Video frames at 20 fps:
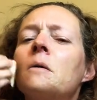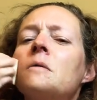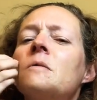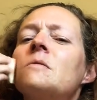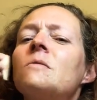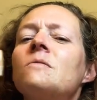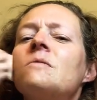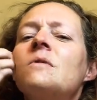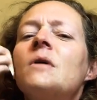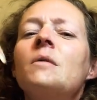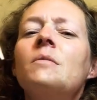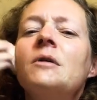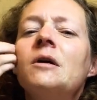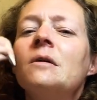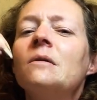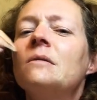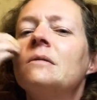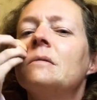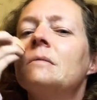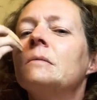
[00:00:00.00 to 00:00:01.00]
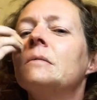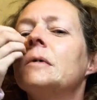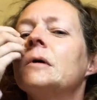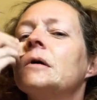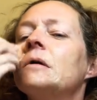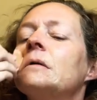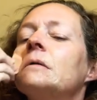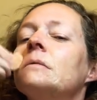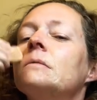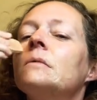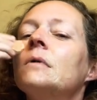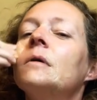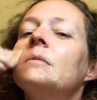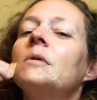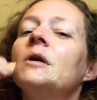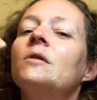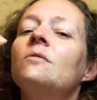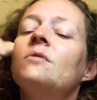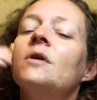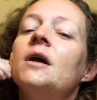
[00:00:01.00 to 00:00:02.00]
Rub it. We go to rub
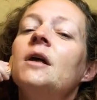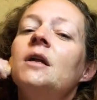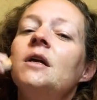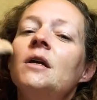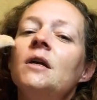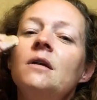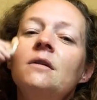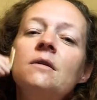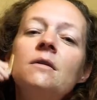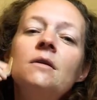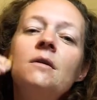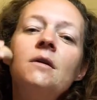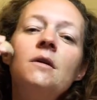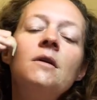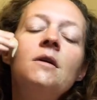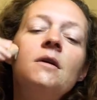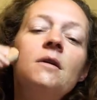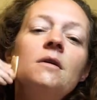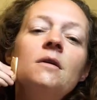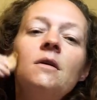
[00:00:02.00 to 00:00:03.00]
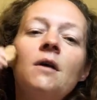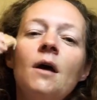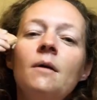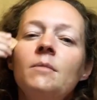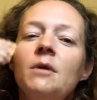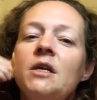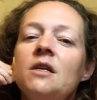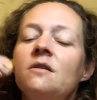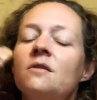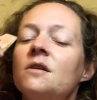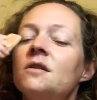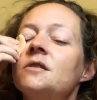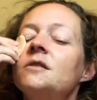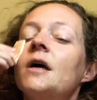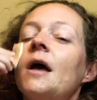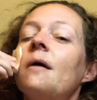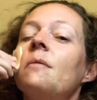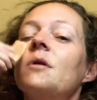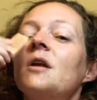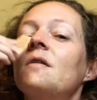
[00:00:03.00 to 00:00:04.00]
it right in. I mean, you can
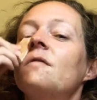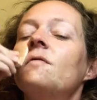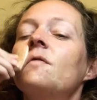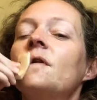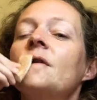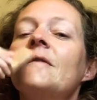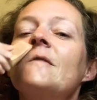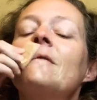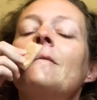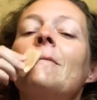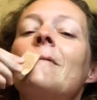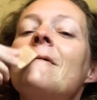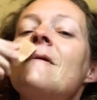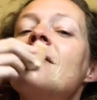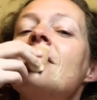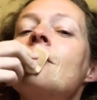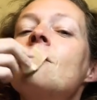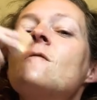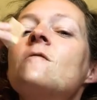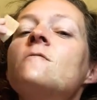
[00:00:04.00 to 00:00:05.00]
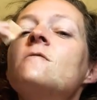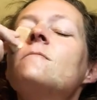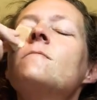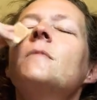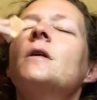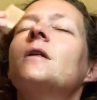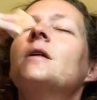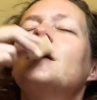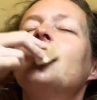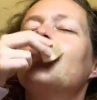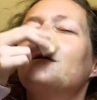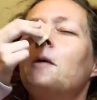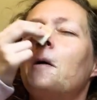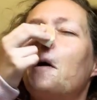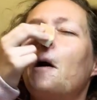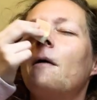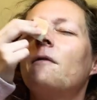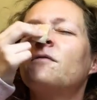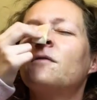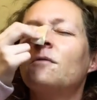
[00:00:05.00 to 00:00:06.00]
dab it at first, but ultimately you
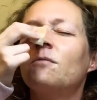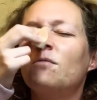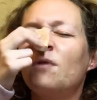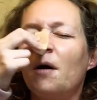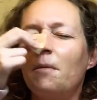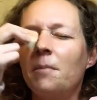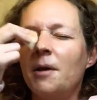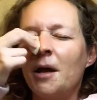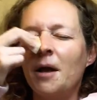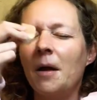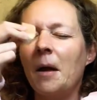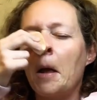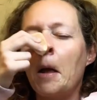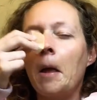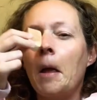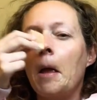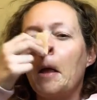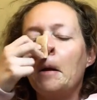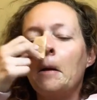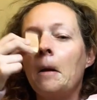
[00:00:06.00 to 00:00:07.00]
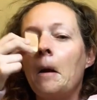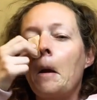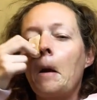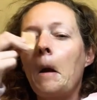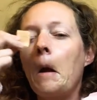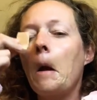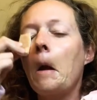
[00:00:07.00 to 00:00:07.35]
have to rub it in.